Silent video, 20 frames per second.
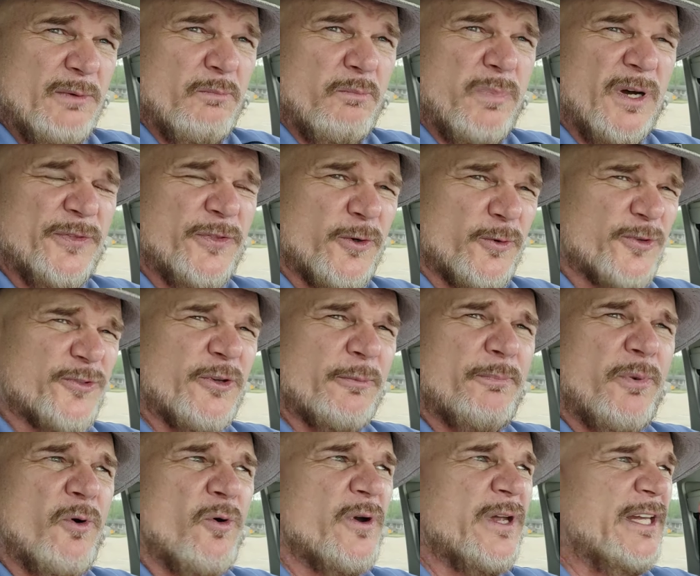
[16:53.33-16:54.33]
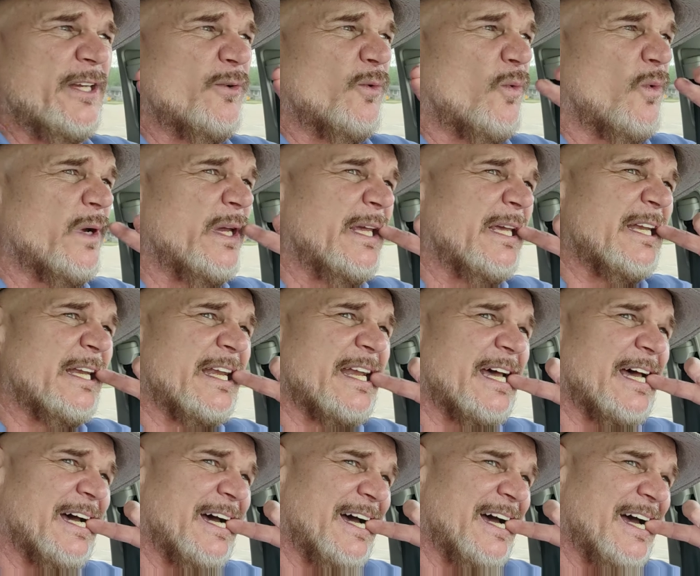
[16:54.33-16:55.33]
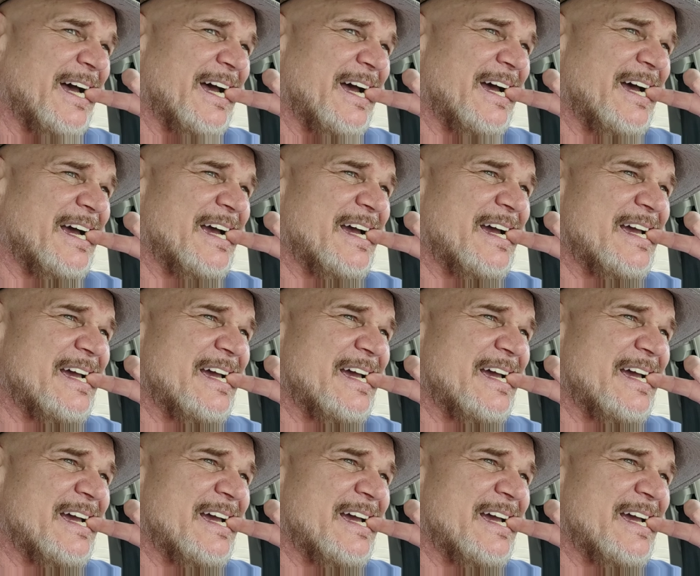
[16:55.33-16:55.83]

But there was a point when uh,